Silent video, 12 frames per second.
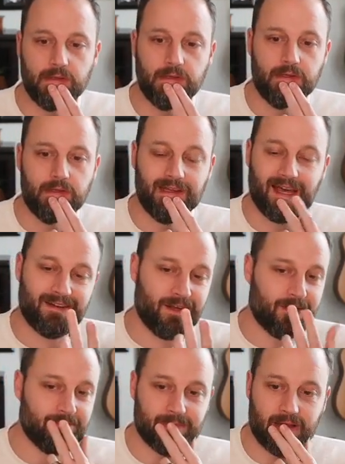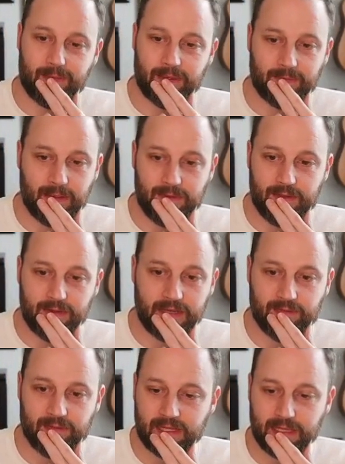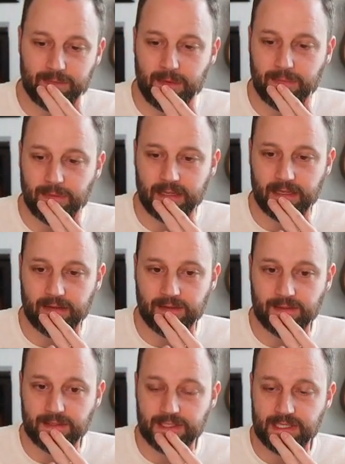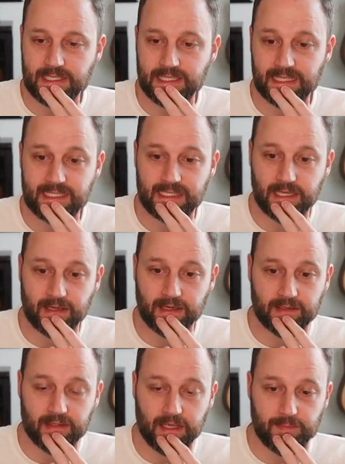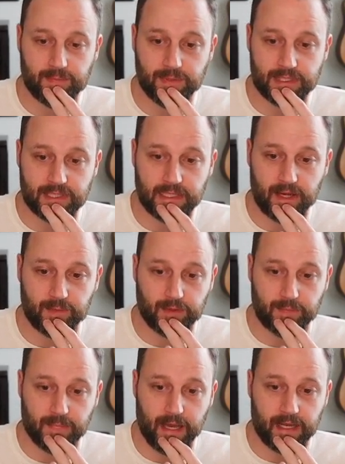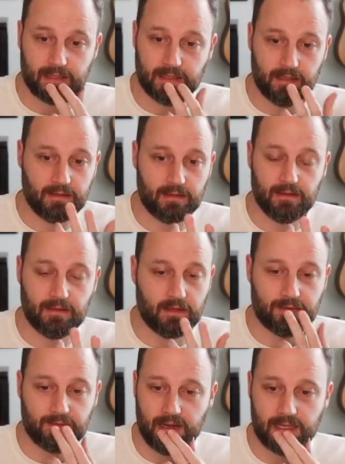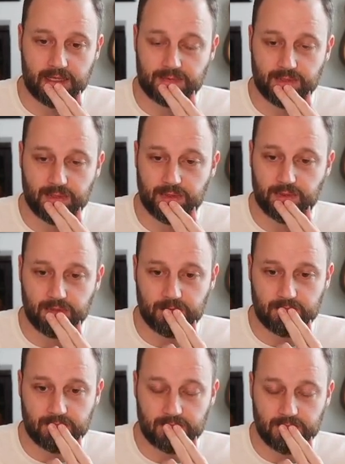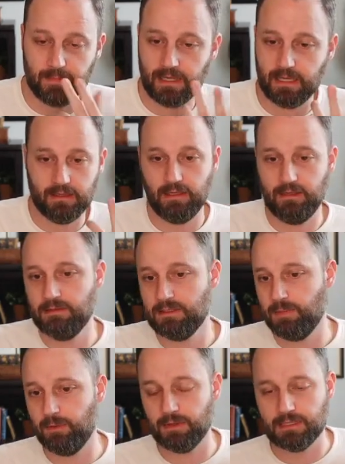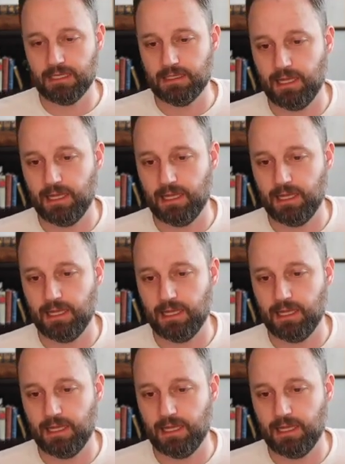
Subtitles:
I don't know. I mean, maybe you could even think about playing g6 there and pushing that rook back, and then the threat is renewed immediately to be able to take that